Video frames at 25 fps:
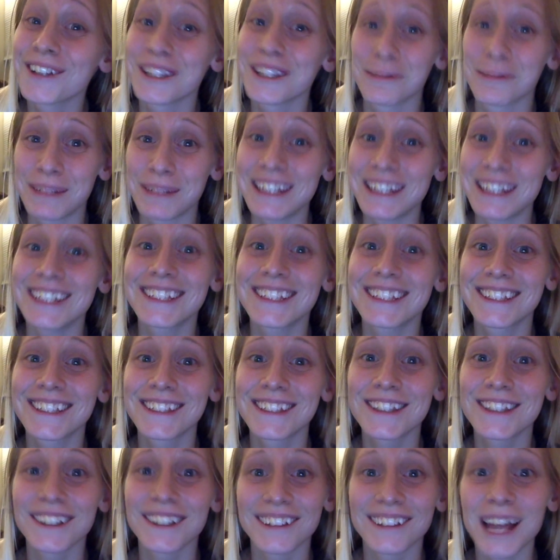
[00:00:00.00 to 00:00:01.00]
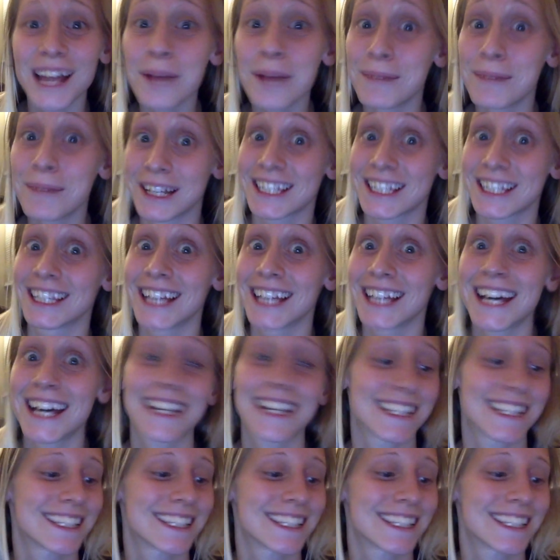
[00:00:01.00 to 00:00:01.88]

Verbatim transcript: a piece. So that makes a lot of